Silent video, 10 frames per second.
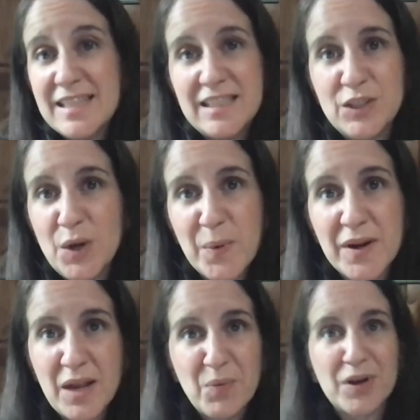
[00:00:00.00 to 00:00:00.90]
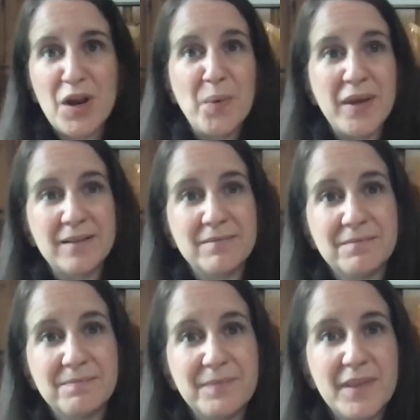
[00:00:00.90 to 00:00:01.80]
God was there when they had to
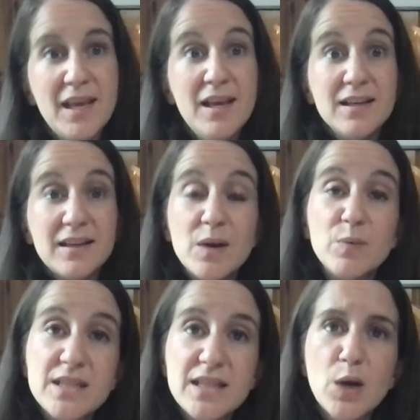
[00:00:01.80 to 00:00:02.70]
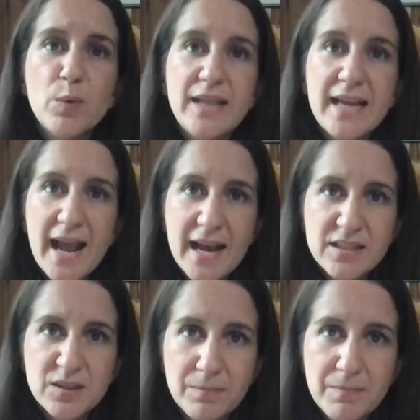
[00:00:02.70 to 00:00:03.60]
make difficult
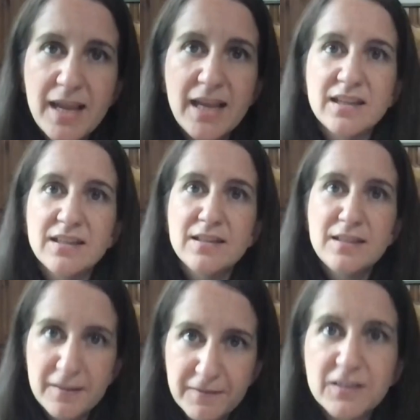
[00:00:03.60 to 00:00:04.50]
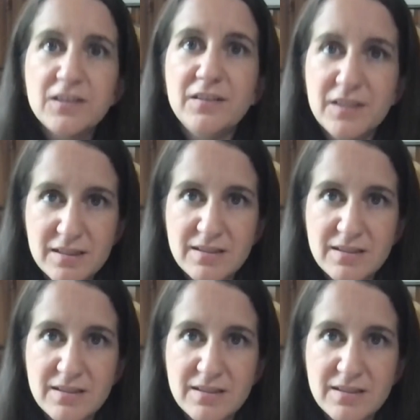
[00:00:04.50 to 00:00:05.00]
decisions just to survive.